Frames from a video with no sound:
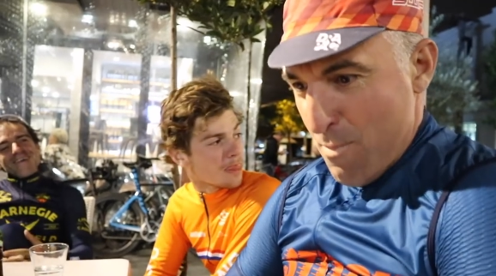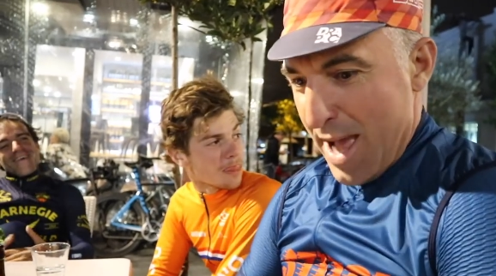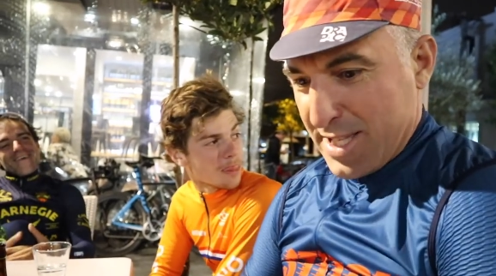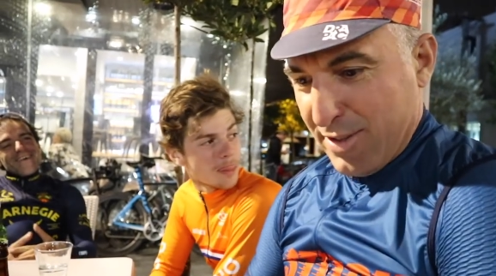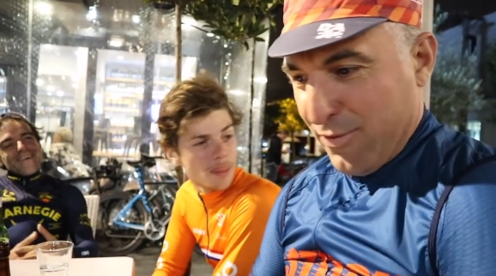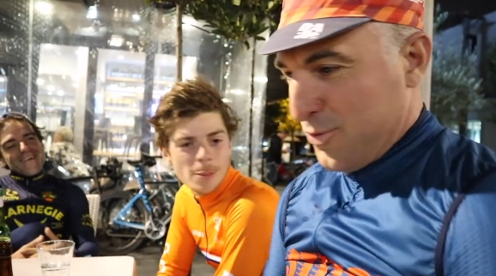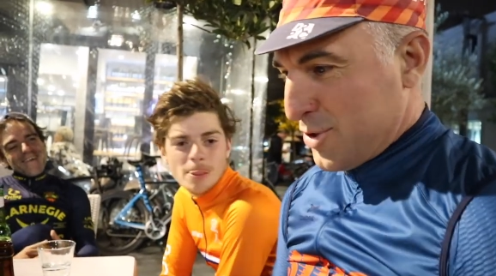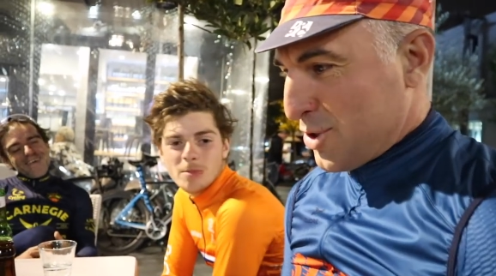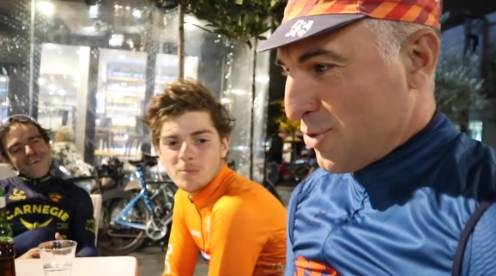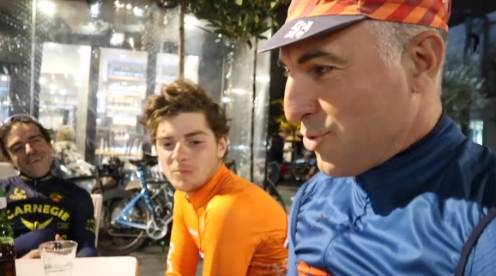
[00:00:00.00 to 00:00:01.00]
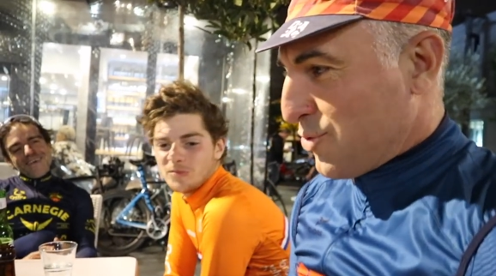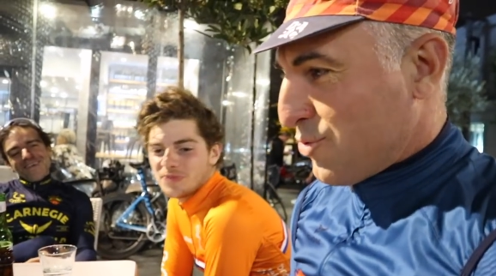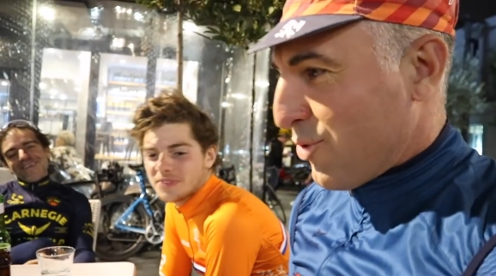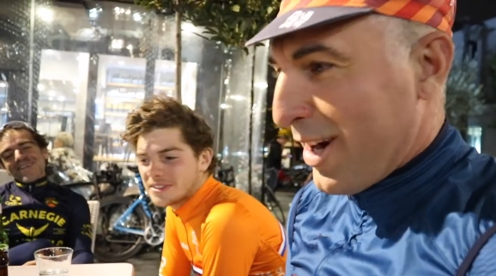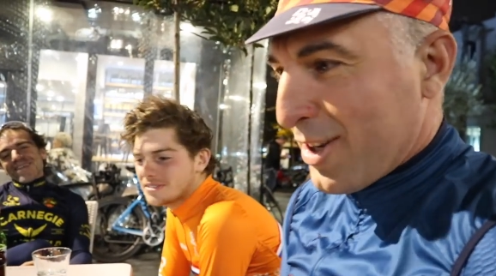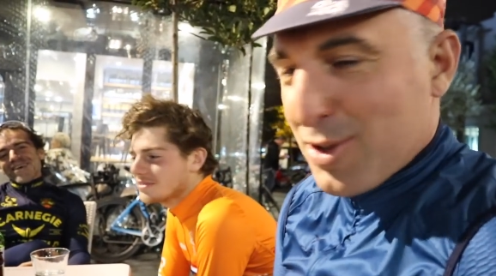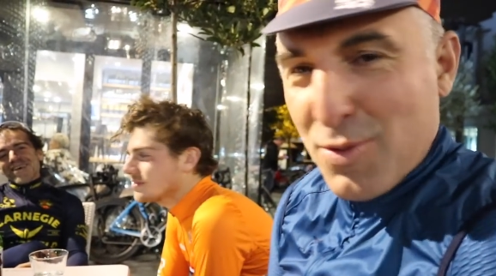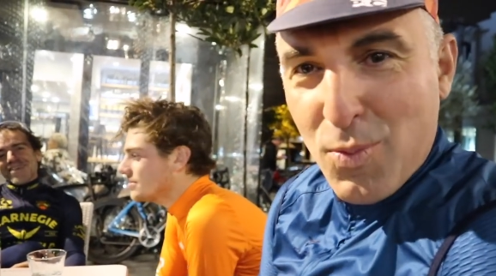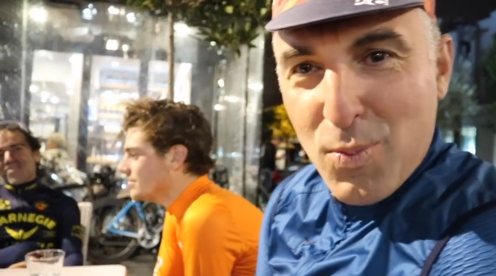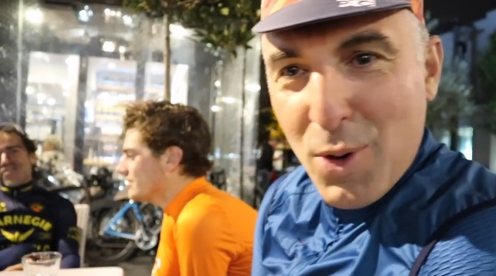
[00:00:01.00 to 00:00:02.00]
Speaker 1: massive, yeah. strength,
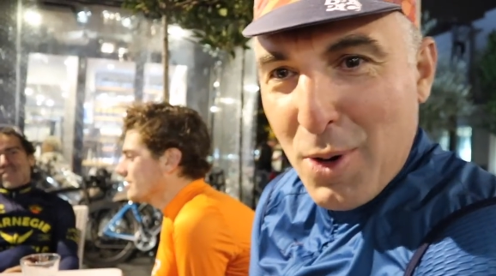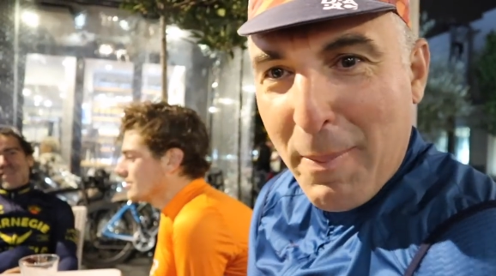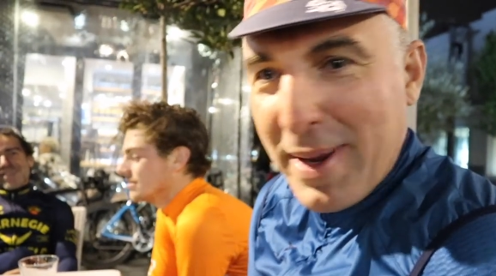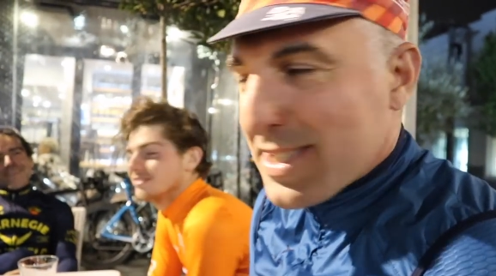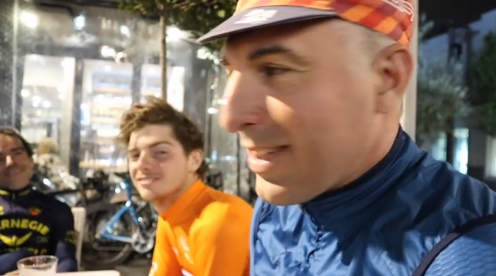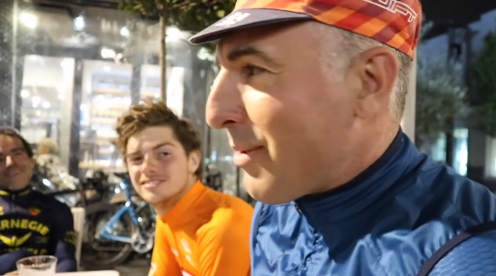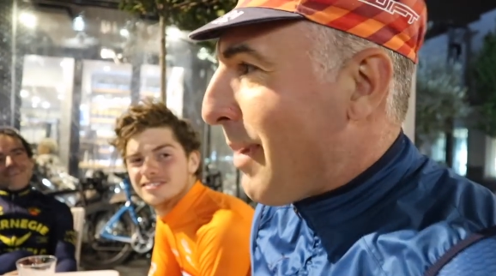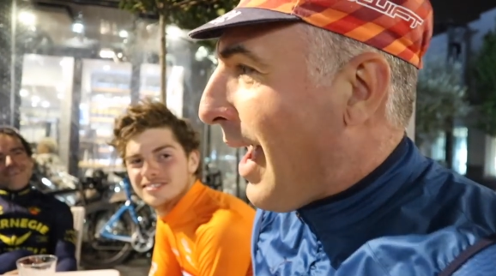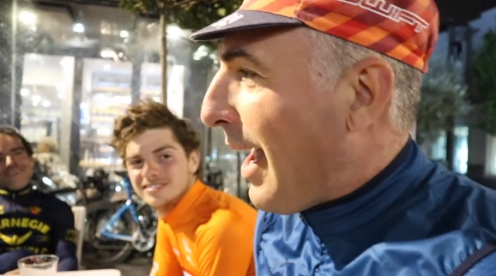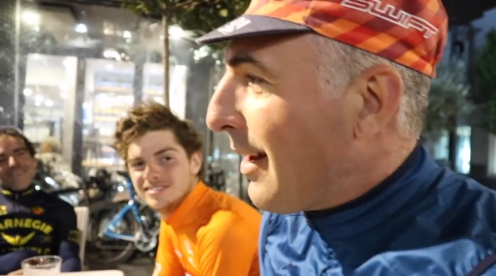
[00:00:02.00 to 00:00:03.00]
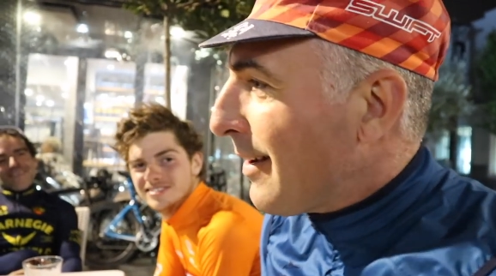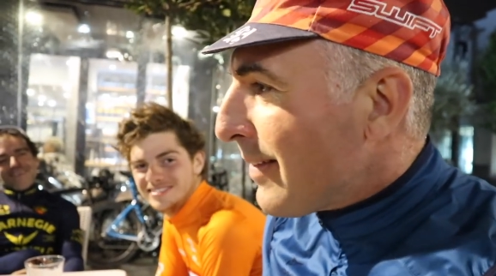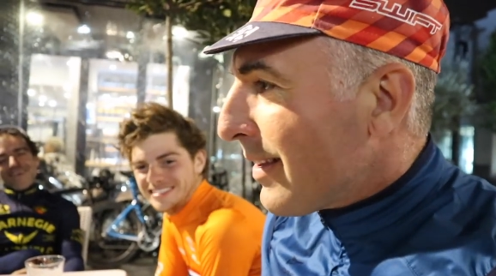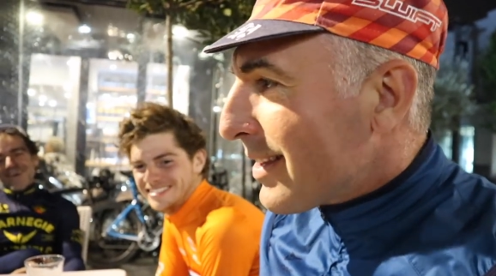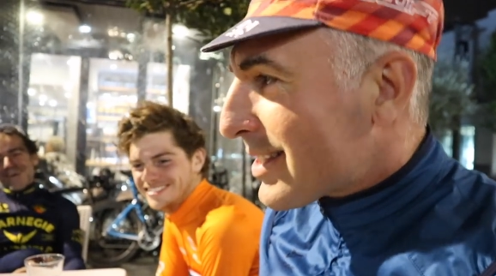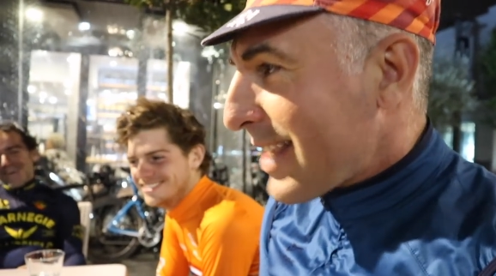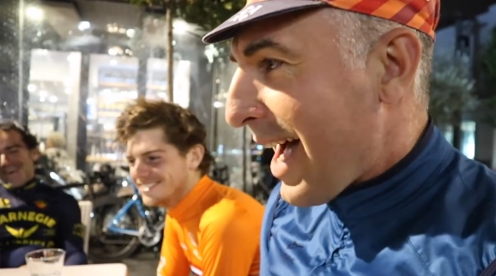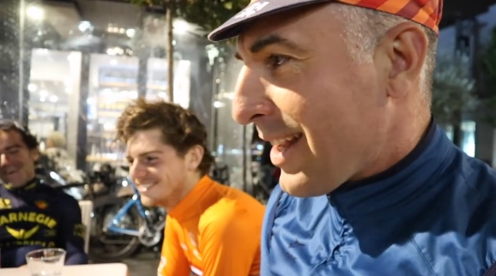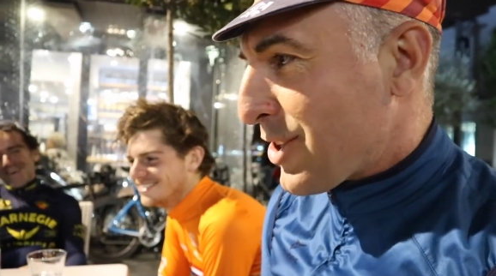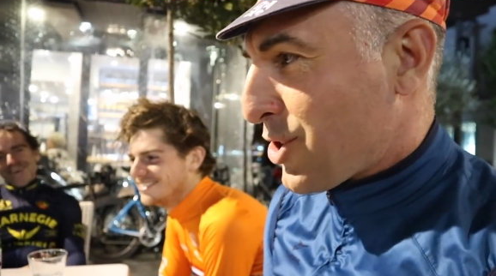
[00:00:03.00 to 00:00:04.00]
wildebeest of a man,
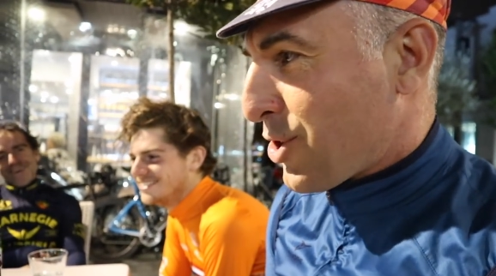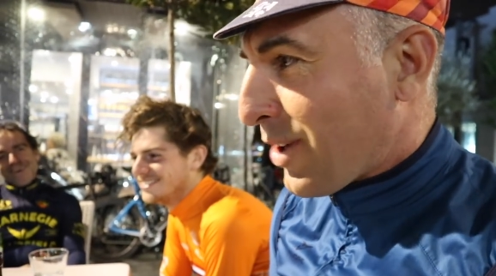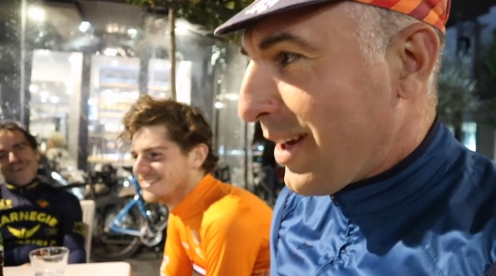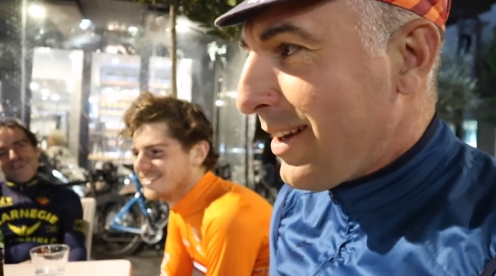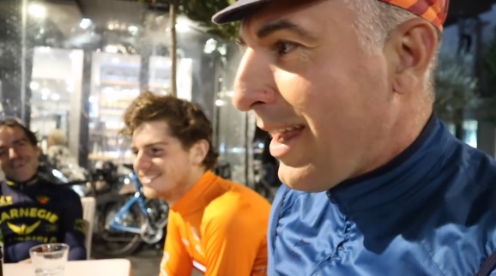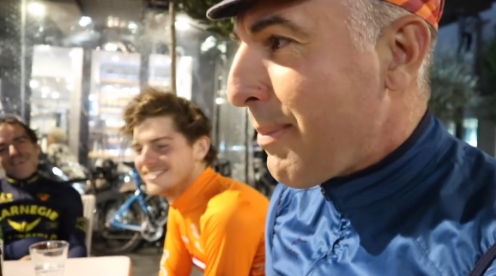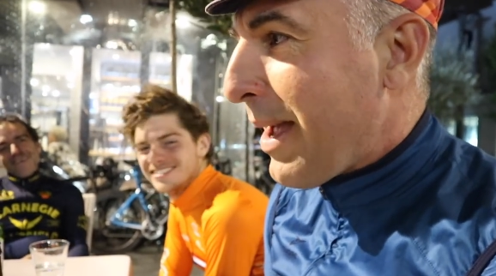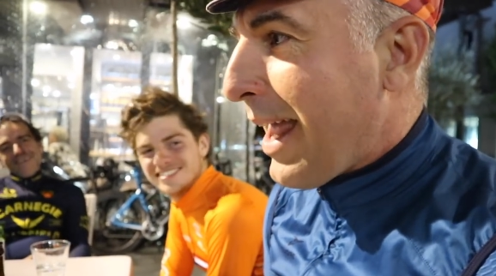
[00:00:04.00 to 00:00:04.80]
started sooking about